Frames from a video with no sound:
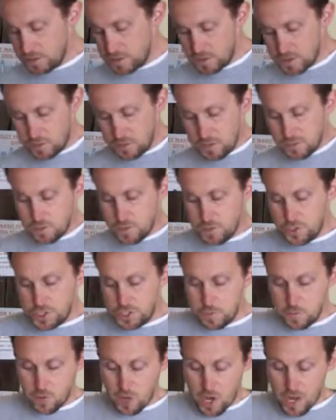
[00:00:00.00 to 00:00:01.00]
This one
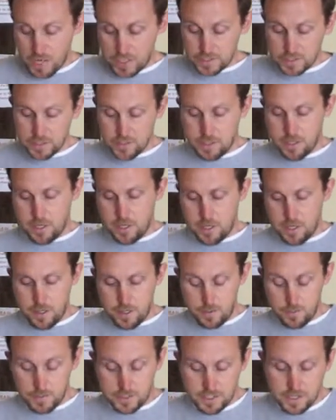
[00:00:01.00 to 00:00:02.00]
she bought,
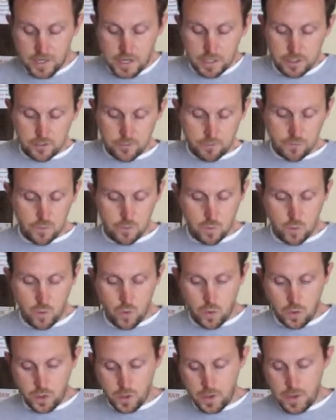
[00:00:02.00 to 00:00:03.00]
it's got a few
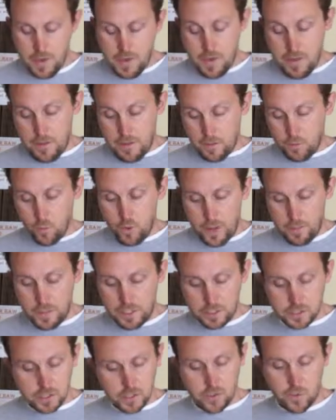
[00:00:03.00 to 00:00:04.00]
more
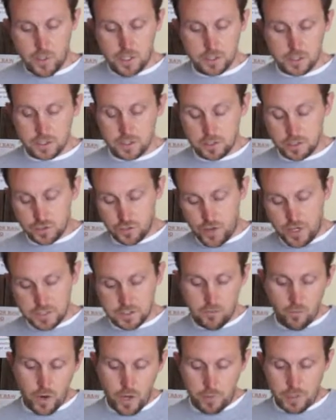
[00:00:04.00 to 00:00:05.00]
webbing to it, strands
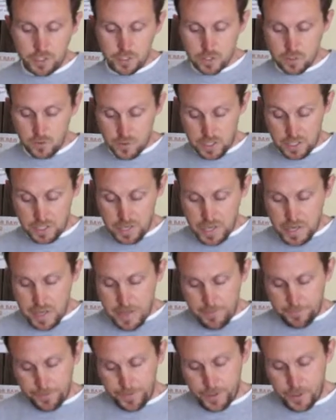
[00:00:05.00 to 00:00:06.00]
of webbing to it.
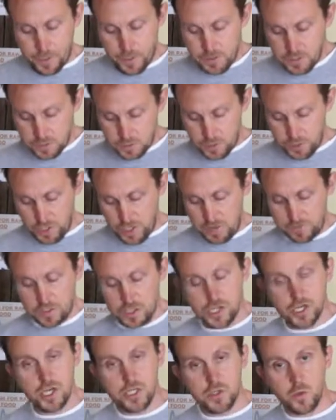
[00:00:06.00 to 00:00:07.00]
This one you have to
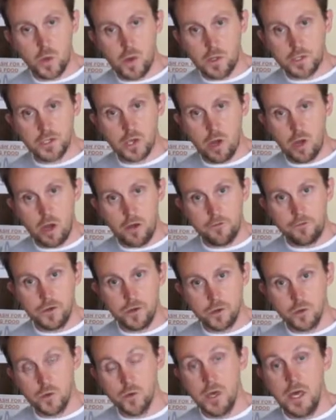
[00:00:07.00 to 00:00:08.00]
adjust while it's off
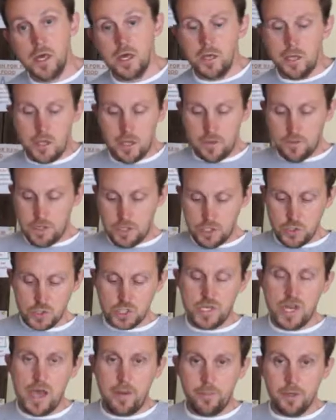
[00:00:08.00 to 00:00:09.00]
you, and then you
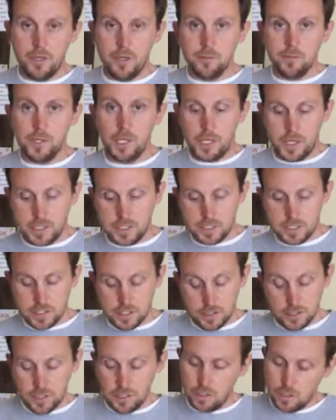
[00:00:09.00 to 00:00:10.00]
snap it in
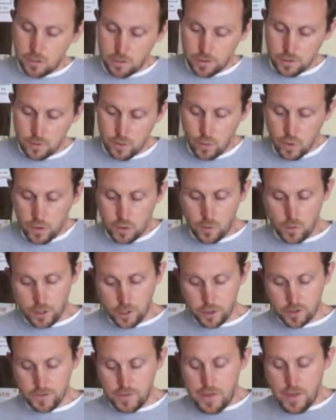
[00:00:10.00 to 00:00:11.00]
place. A little harder to work
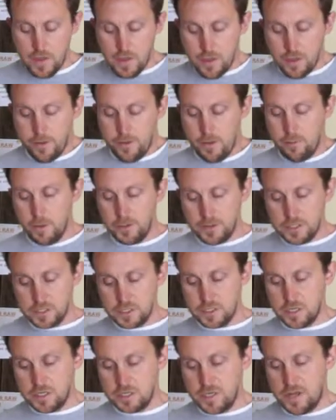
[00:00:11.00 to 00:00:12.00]
with, but
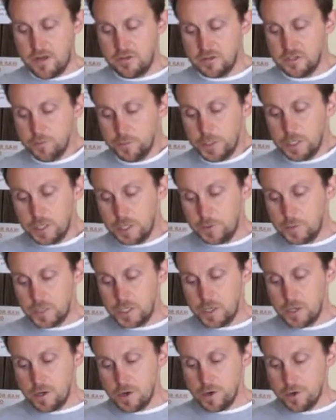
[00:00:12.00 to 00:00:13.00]
this does have some clips
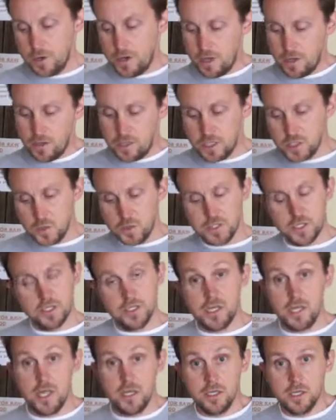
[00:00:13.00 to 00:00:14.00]
here. This was
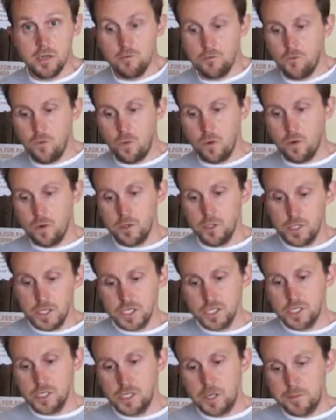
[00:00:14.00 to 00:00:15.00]
intended for
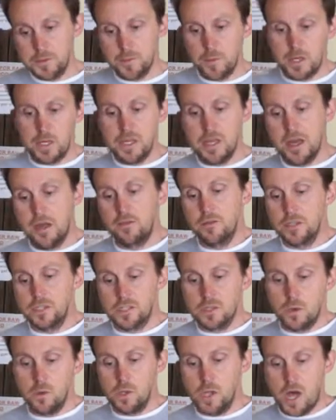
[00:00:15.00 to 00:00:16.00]
leash clips, but again, these
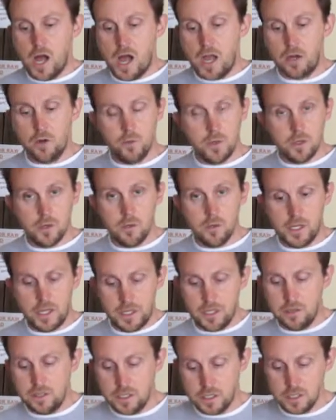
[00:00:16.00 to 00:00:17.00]
don't lock. We don't
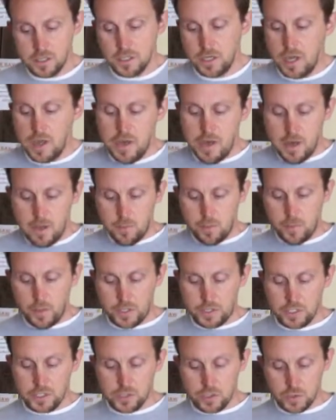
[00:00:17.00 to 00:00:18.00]
like these,
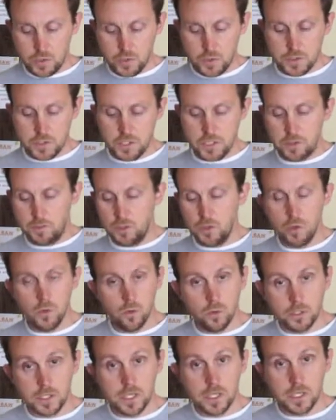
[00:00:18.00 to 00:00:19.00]
but Sue uses them to
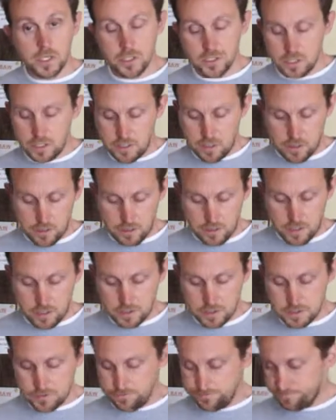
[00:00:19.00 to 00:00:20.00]
hold keys and other
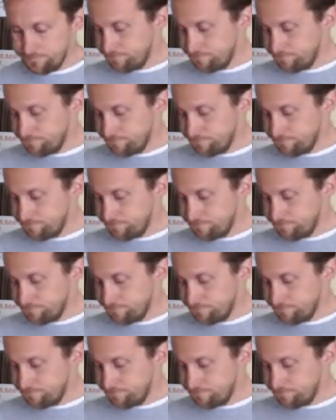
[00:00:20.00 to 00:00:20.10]
things.